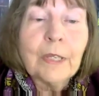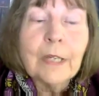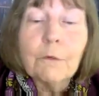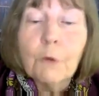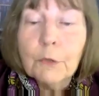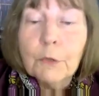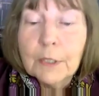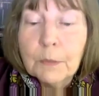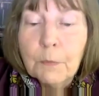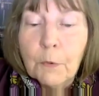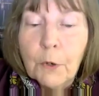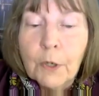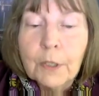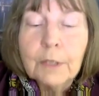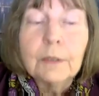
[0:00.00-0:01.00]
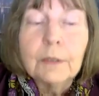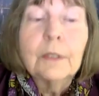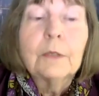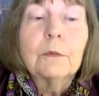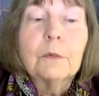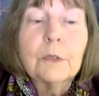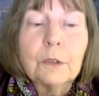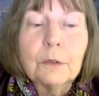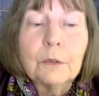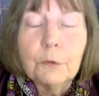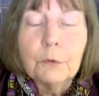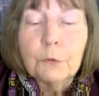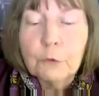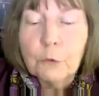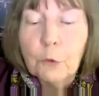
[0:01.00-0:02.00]
And I wrote this book with the
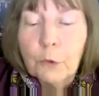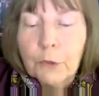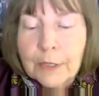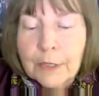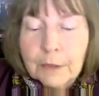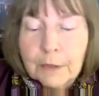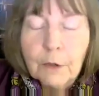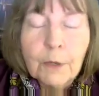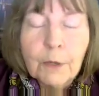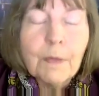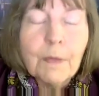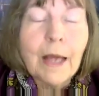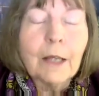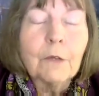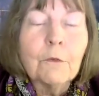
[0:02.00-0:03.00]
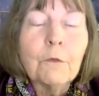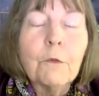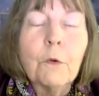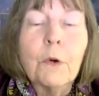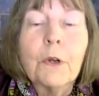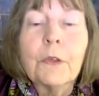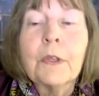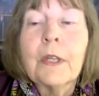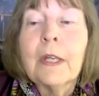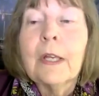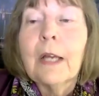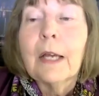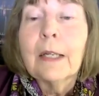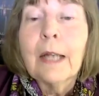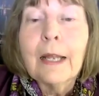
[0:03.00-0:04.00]
two stories going back and forth.
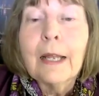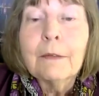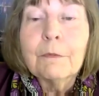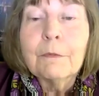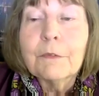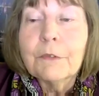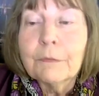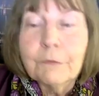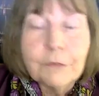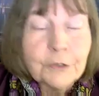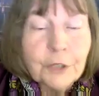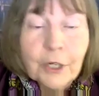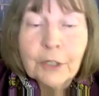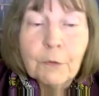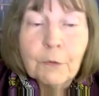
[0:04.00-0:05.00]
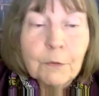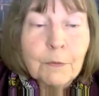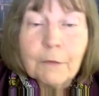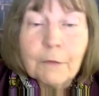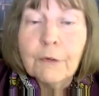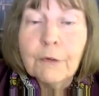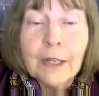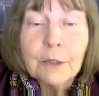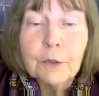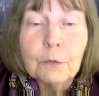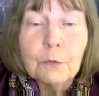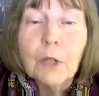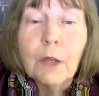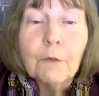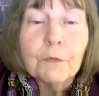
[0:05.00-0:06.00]
And I had shared it with my friends
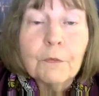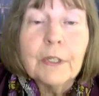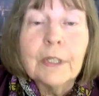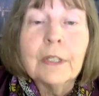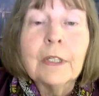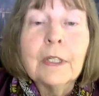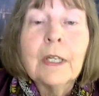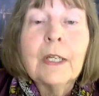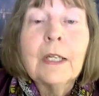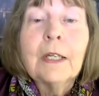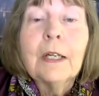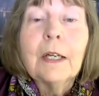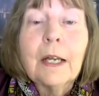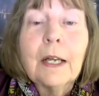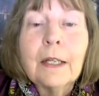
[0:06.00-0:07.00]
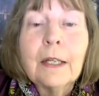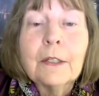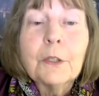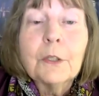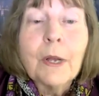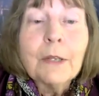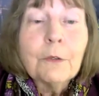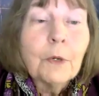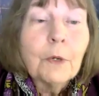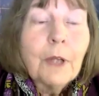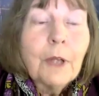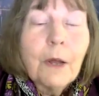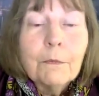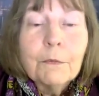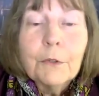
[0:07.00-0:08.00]
who loved it. And so I
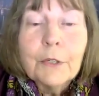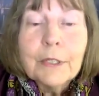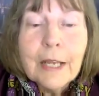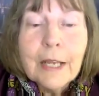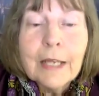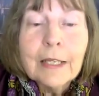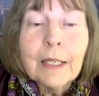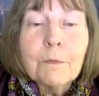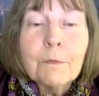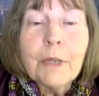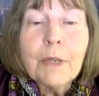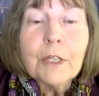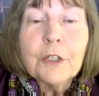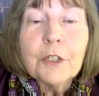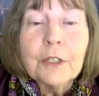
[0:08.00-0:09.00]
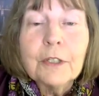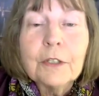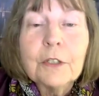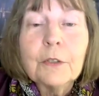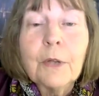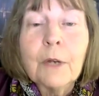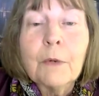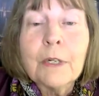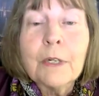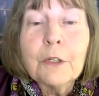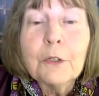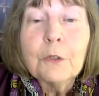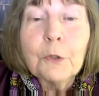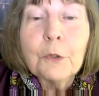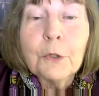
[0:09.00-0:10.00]
thought, oh, I'm going to take it and pitch it. So I went
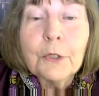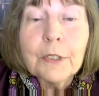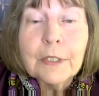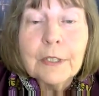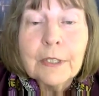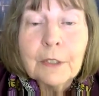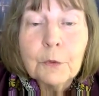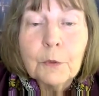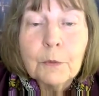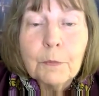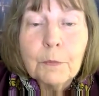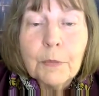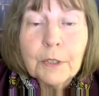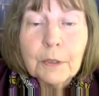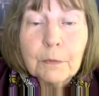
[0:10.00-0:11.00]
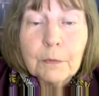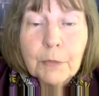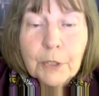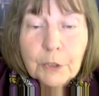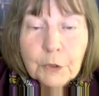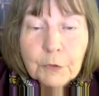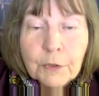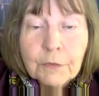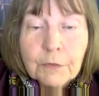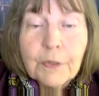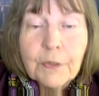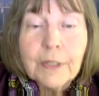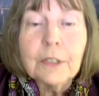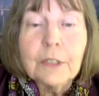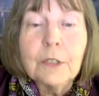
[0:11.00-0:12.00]
to New York City to a pitch
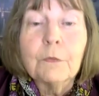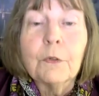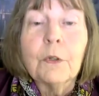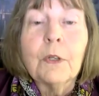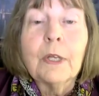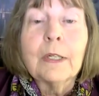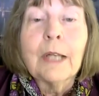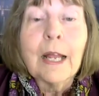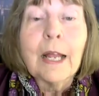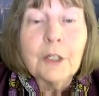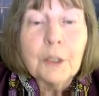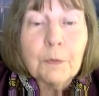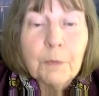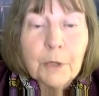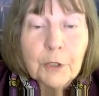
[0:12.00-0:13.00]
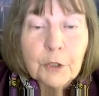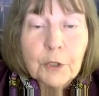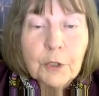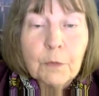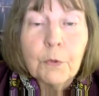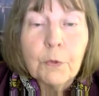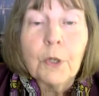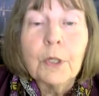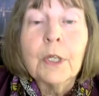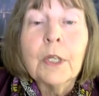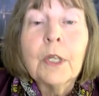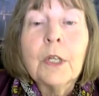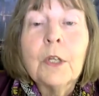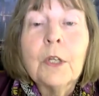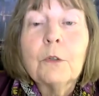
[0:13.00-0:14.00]
festival, and I actually pitched the book
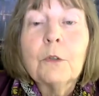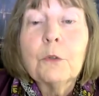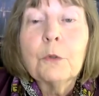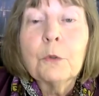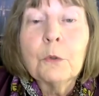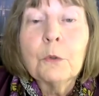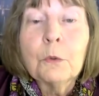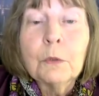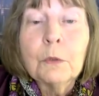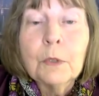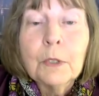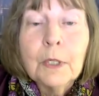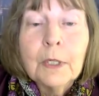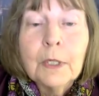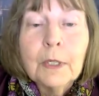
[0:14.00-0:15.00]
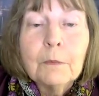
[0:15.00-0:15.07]
to